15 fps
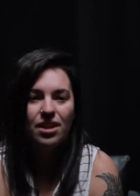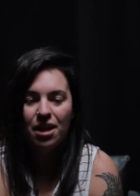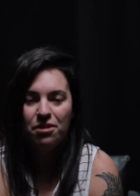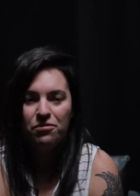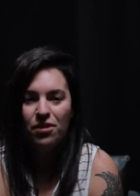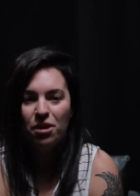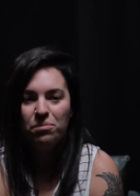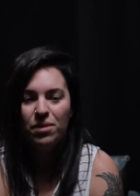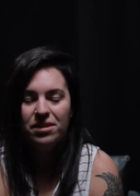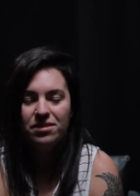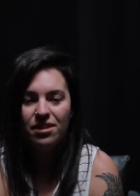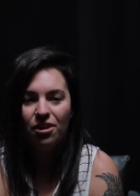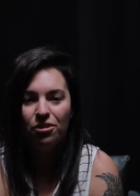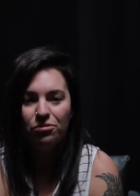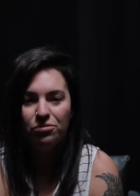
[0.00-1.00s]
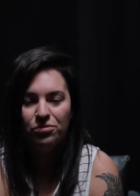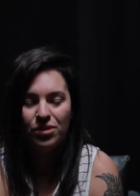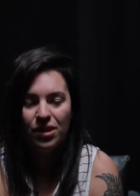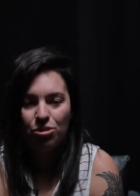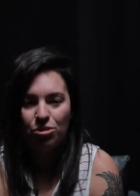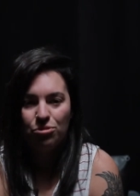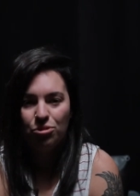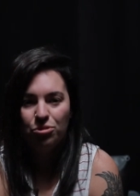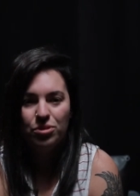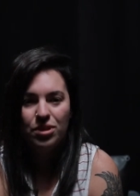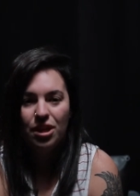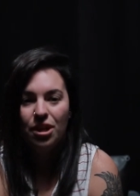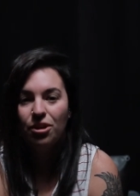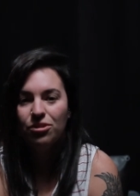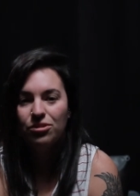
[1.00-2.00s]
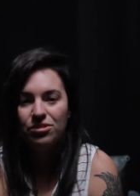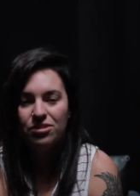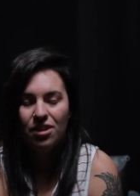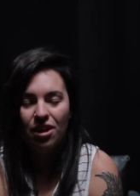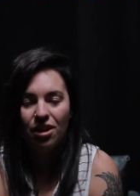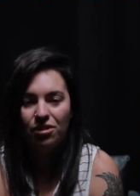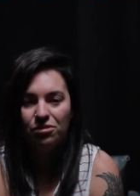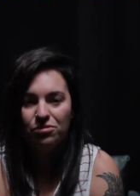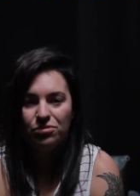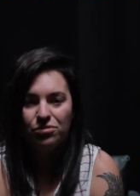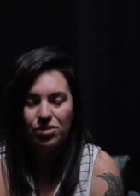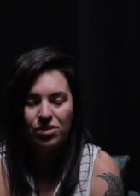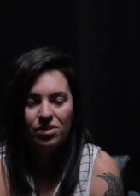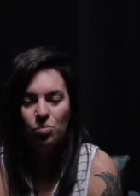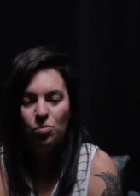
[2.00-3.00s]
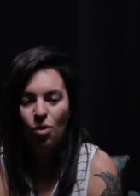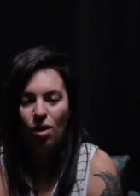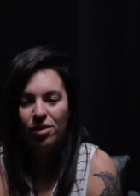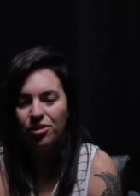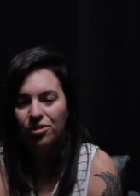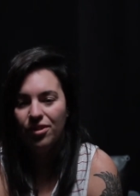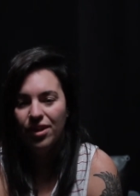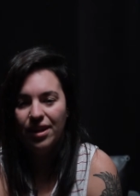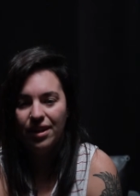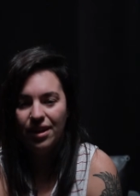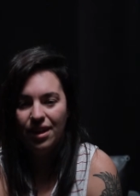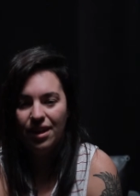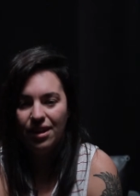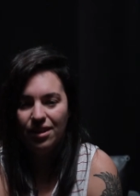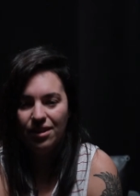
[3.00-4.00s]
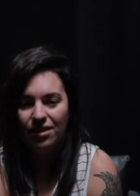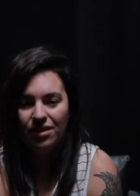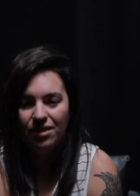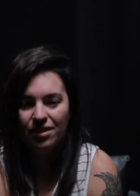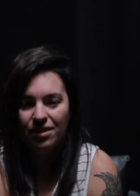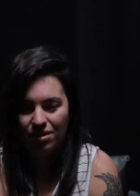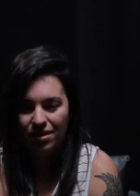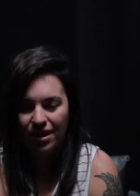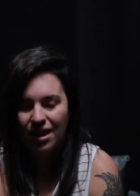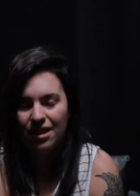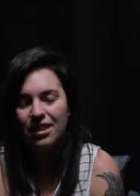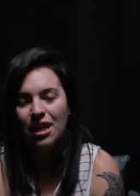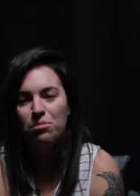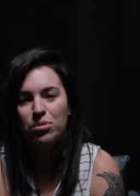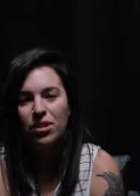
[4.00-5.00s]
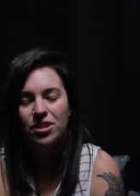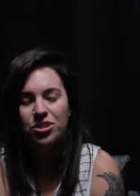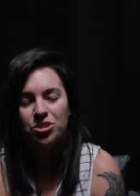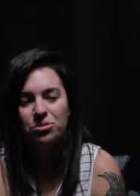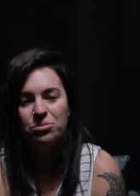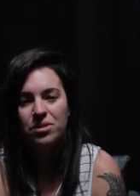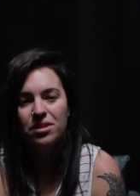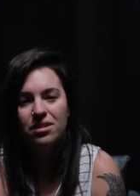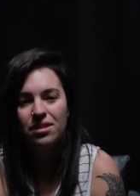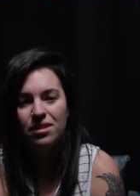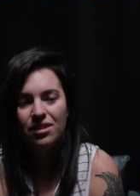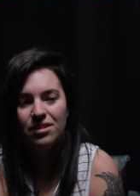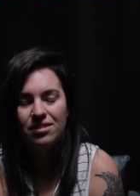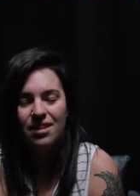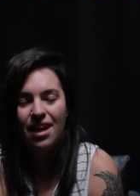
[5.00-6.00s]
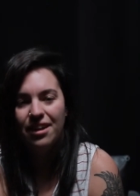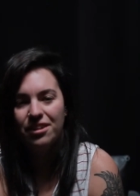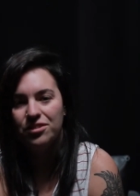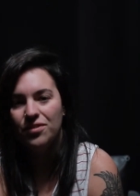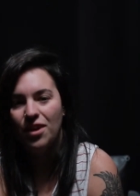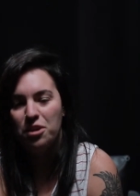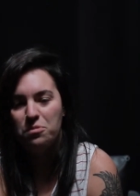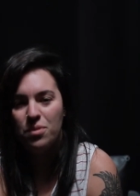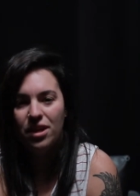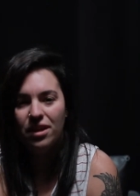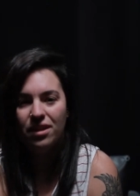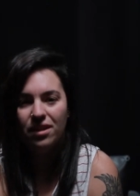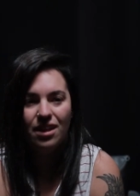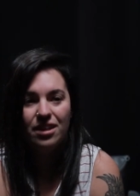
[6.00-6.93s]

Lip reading: I found myself through years of wandering and thinking that pleasure would satisfy me.